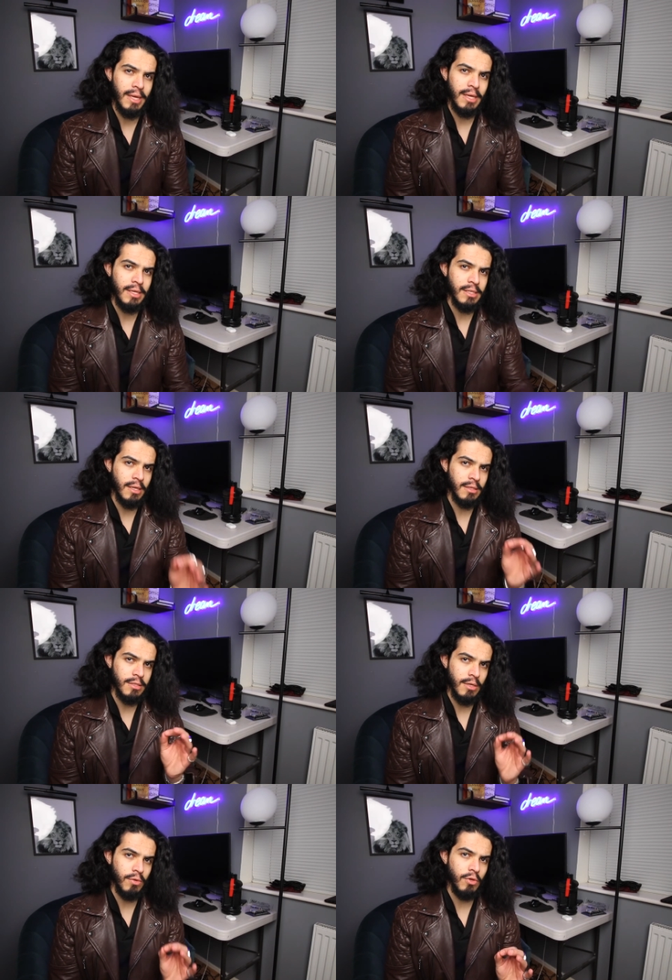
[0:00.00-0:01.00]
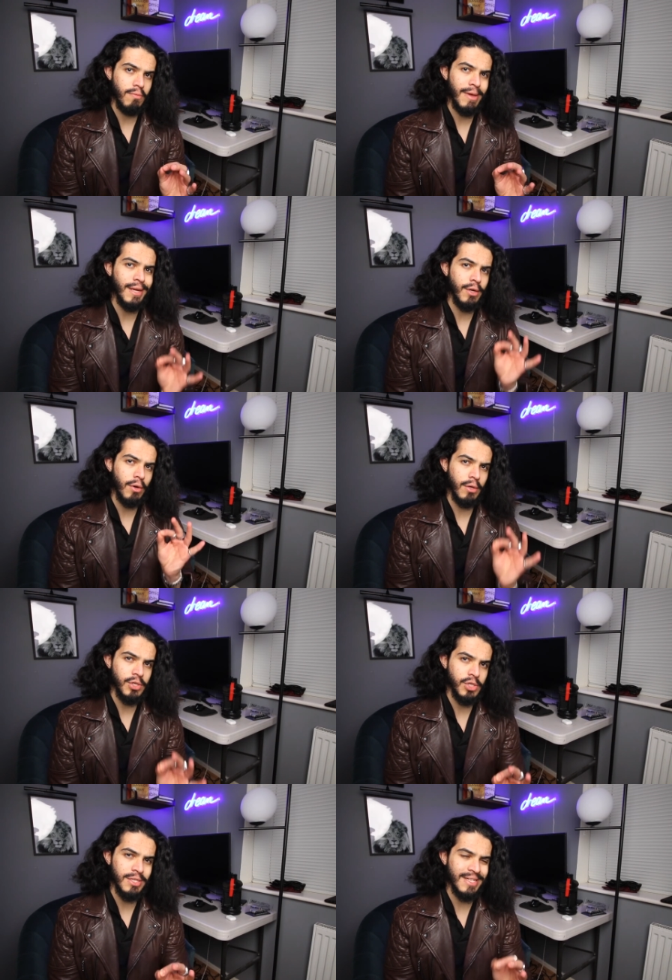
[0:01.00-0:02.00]
It is until you make
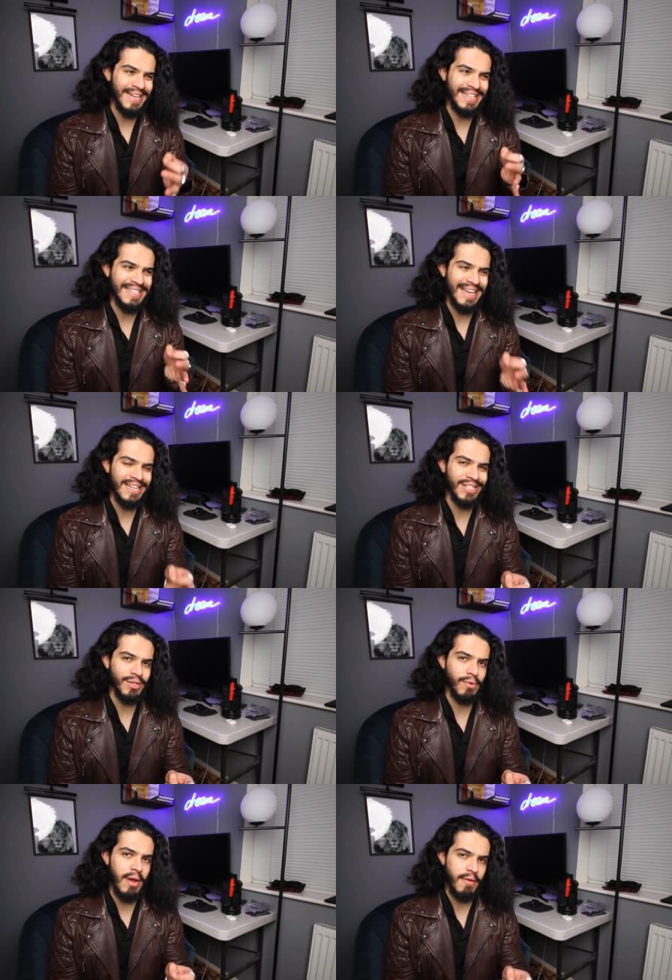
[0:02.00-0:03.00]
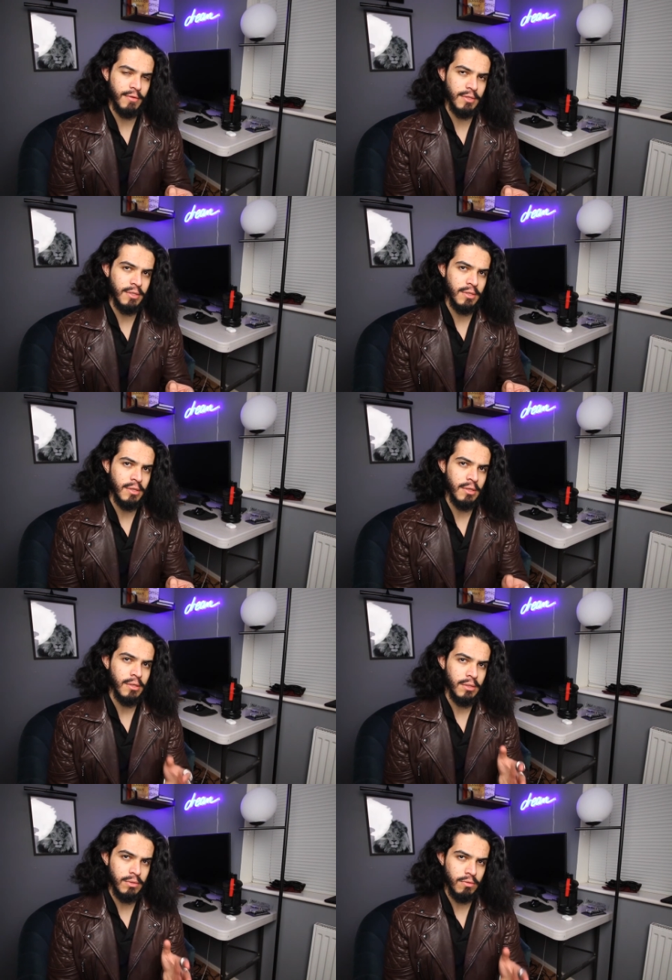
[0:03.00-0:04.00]
conscious and intentional effort
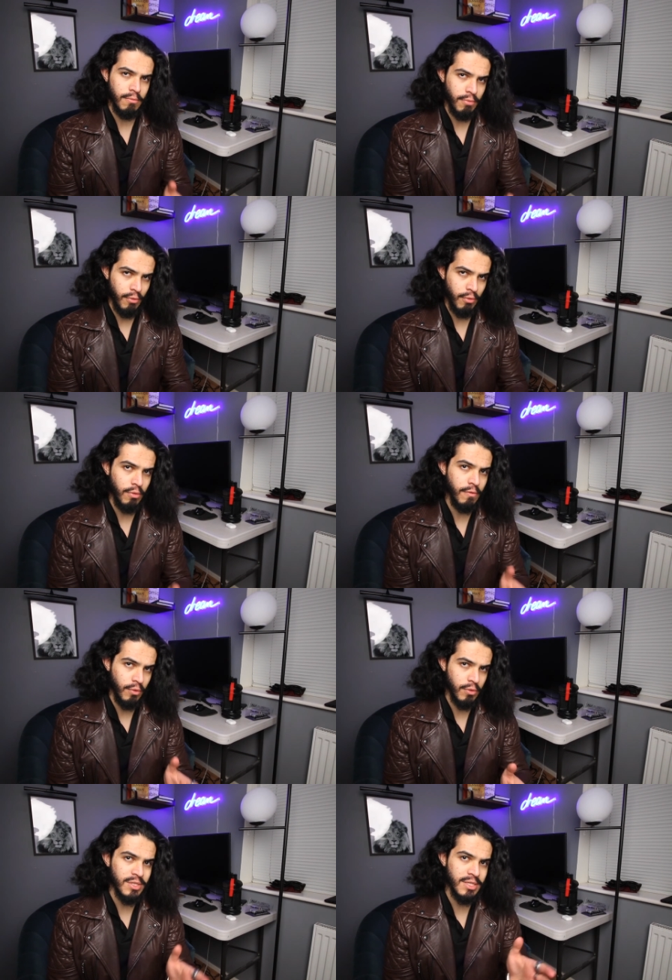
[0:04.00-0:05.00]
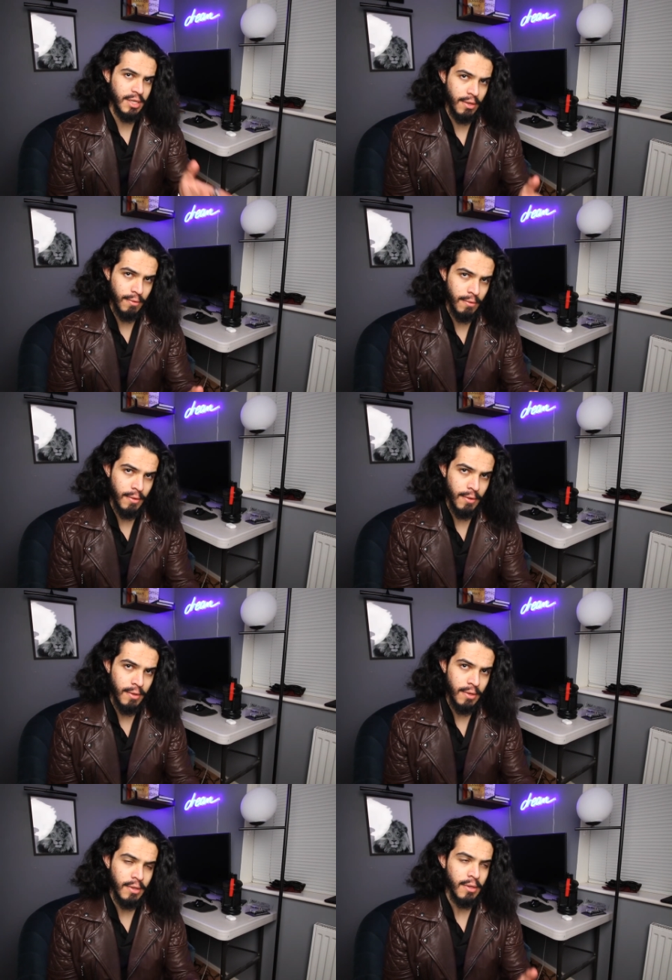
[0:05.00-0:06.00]
to improve your skill
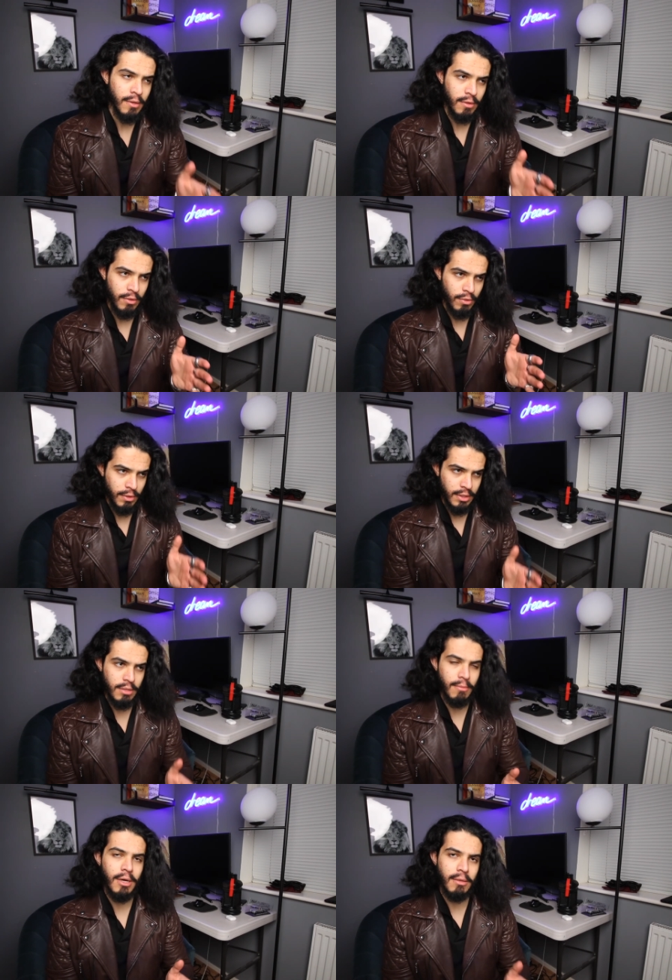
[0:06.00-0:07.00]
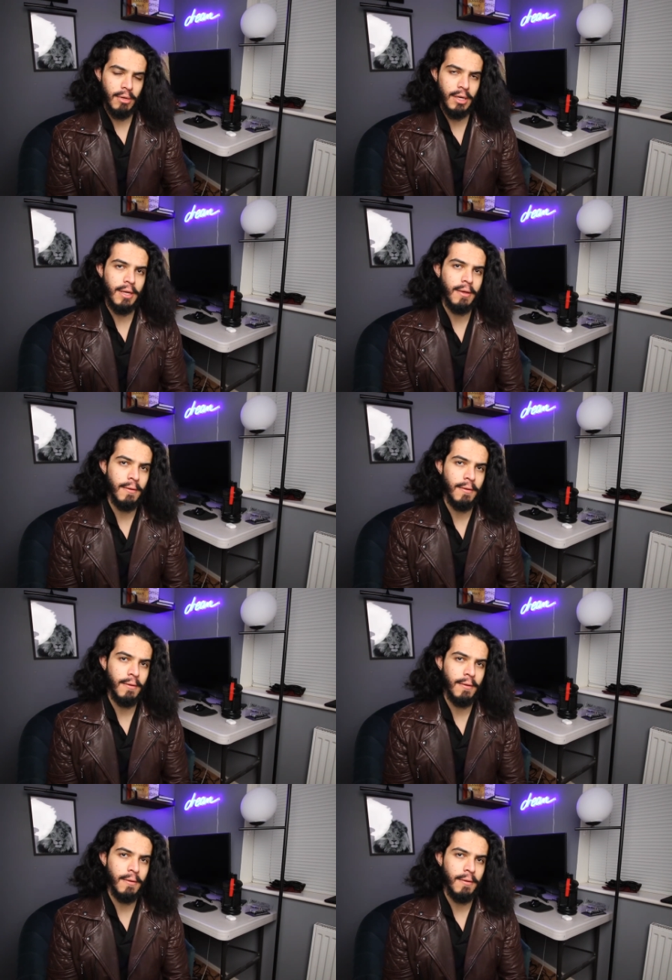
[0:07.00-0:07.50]
that you can demand money.